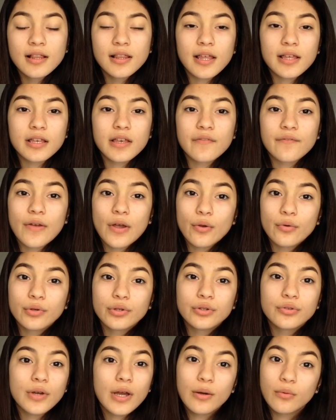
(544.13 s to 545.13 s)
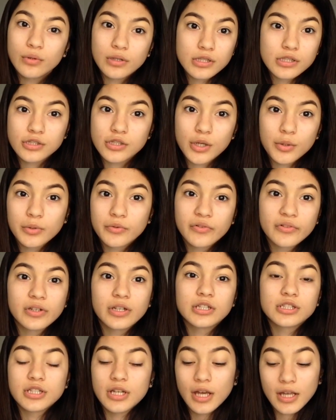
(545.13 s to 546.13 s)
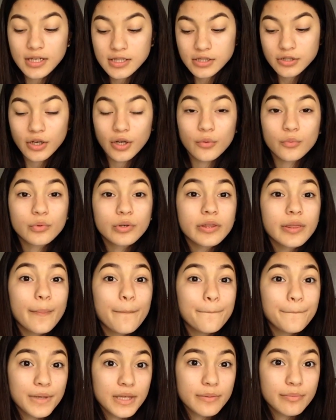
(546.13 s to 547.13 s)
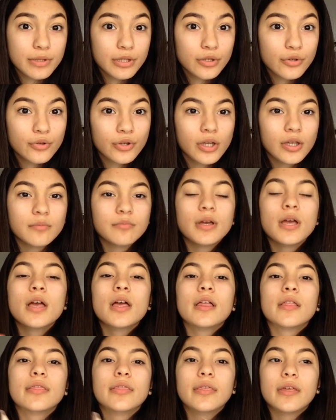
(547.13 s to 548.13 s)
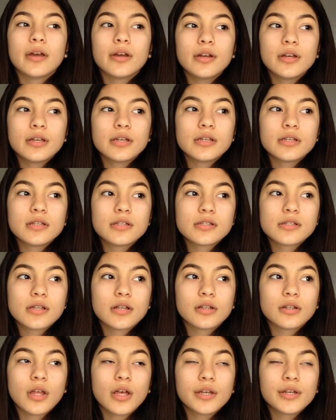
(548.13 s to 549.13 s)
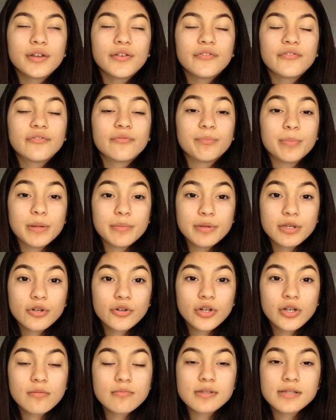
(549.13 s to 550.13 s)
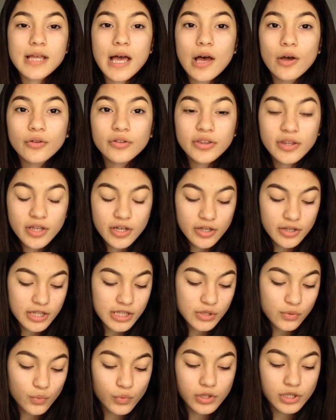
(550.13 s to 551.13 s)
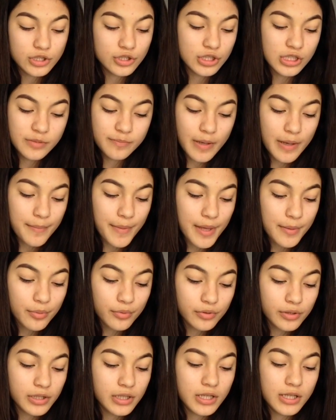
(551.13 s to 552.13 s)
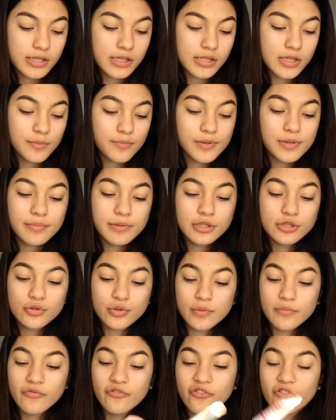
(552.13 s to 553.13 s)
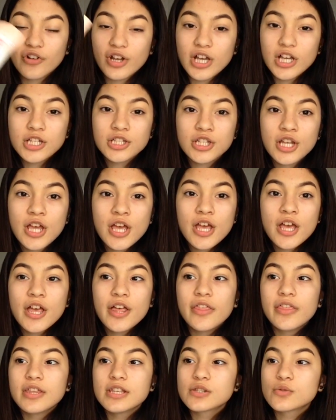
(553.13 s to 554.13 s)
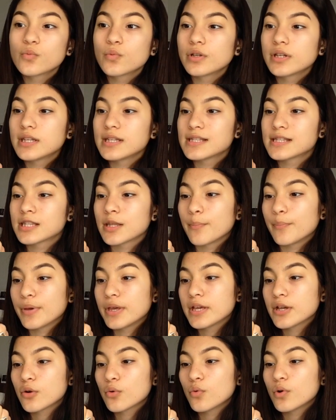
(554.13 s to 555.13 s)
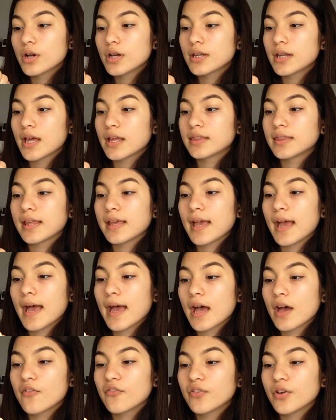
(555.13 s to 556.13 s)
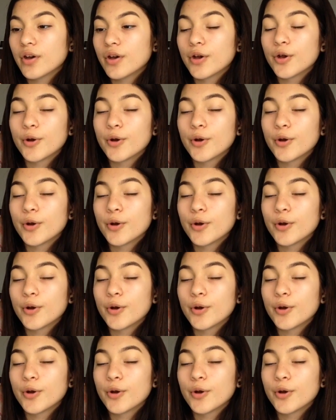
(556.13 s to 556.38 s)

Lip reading: like if I were you, I wouldn't start with foundation. I'd start with BB cream. There is a lot of BB creams out there. This one is just by Maybelline. It's the BB Dream Fresh. This one is the pink one, and they have